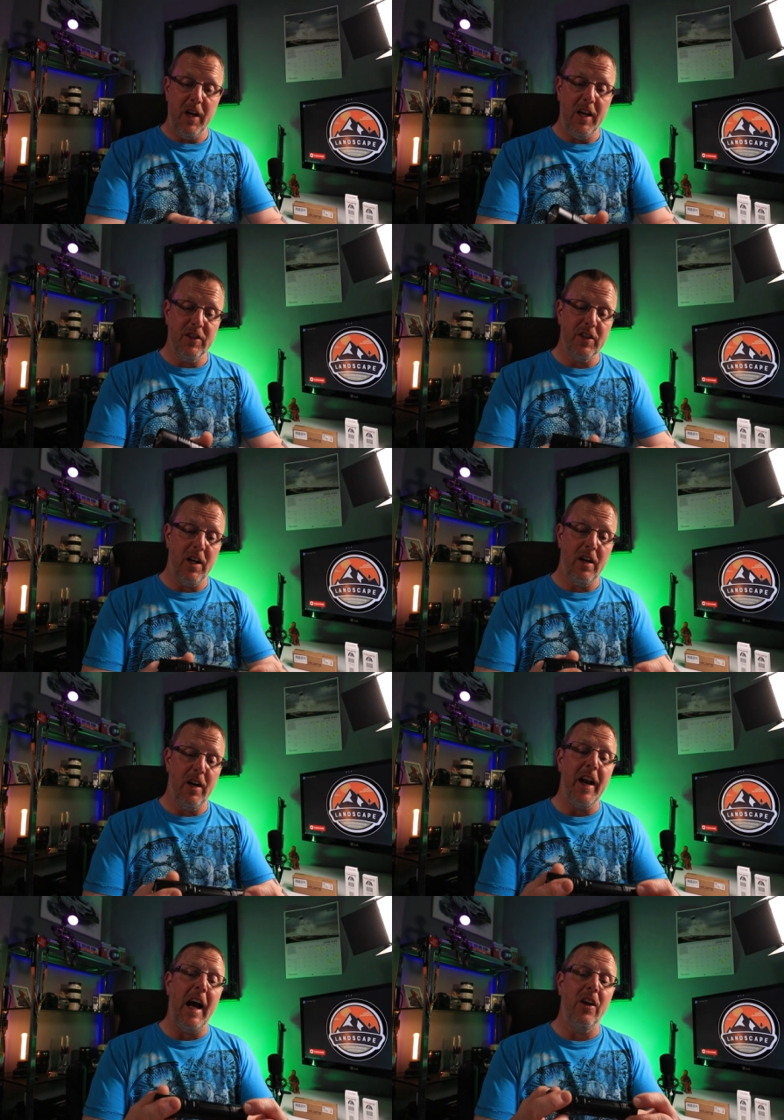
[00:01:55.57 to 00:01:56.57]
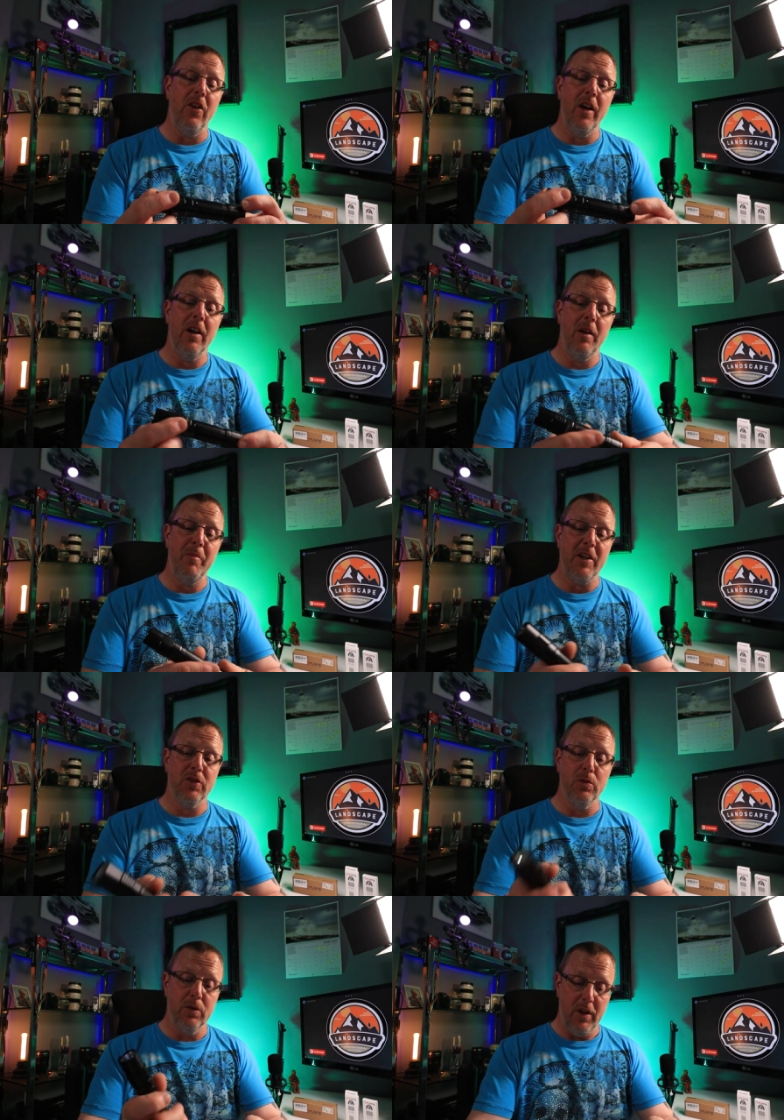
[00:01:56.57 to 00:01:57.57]
It's uh, an alloy
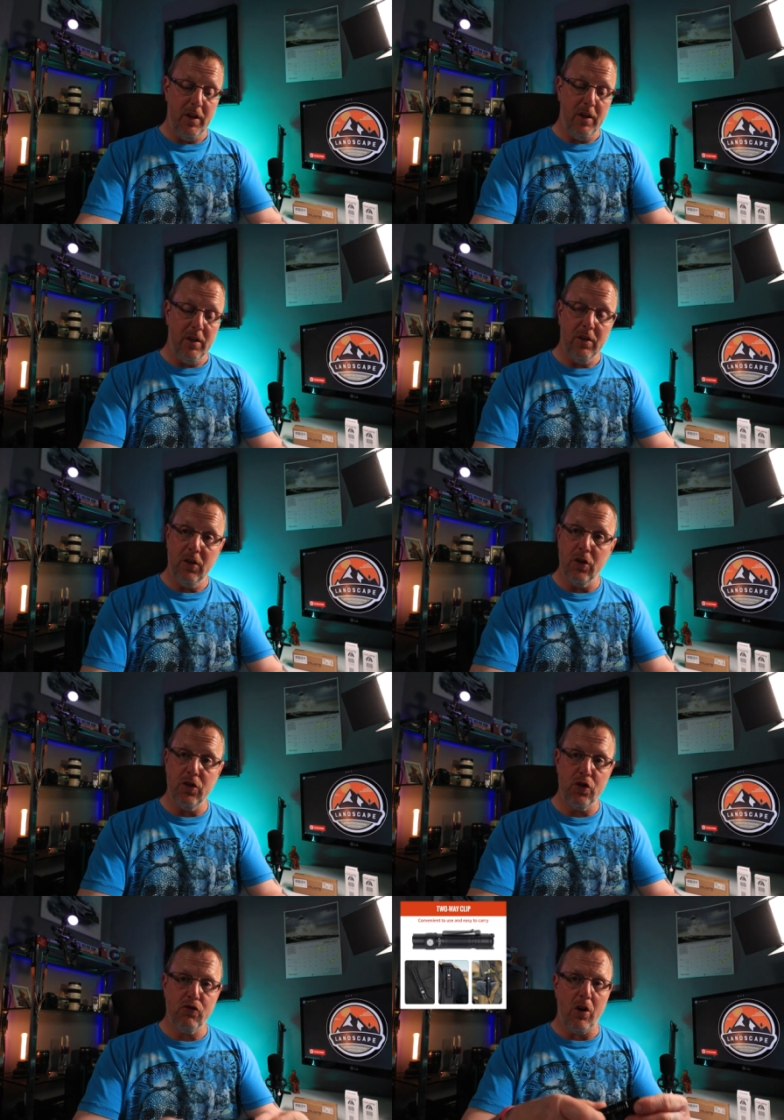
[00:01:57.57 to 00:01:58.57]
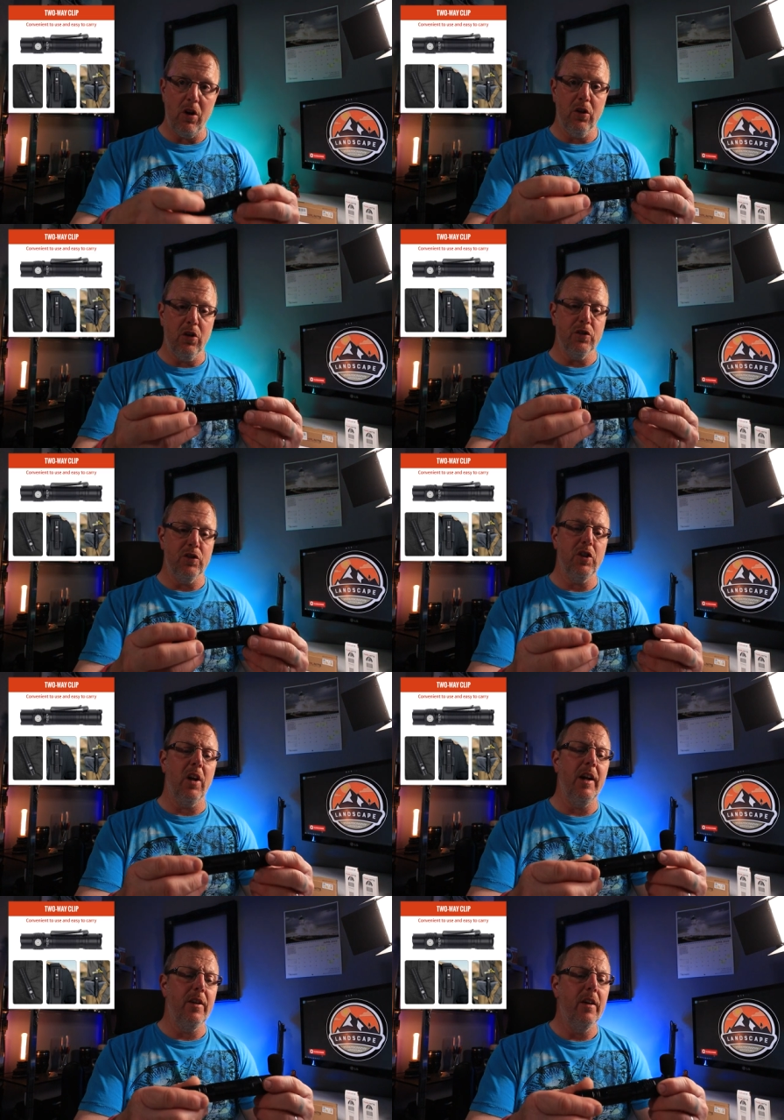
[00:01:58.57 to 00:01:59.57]
metal, good and strong, good and
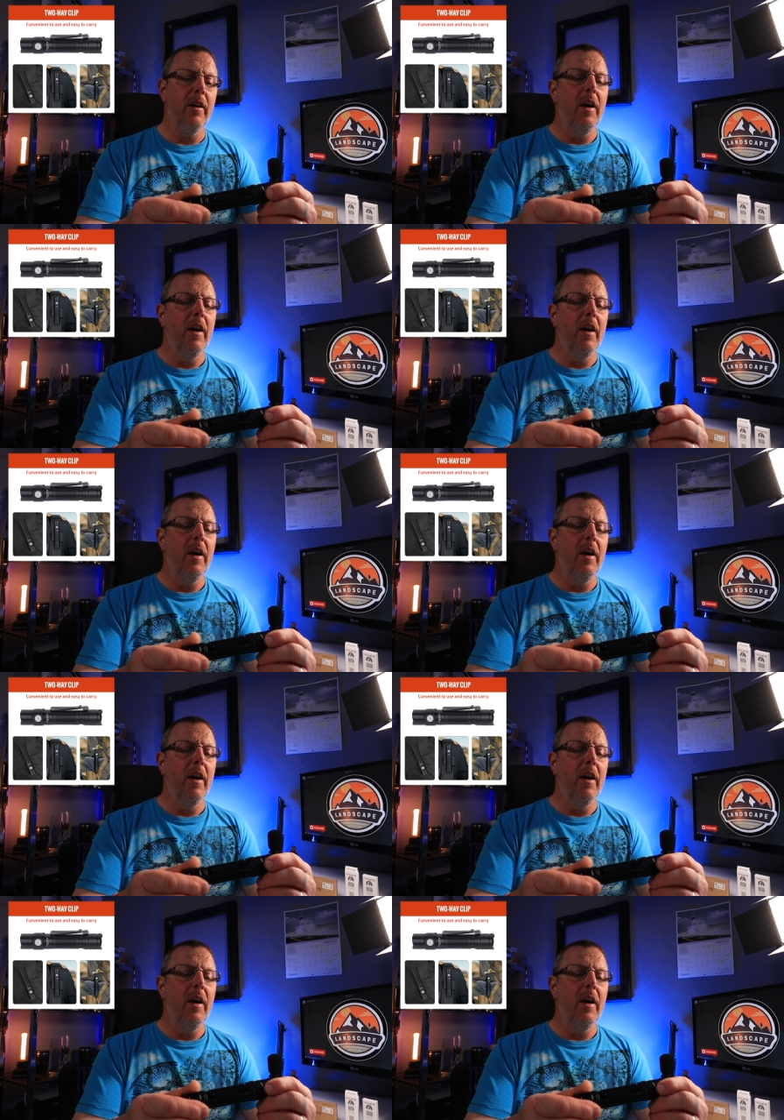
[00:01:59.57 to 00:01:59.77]
solid.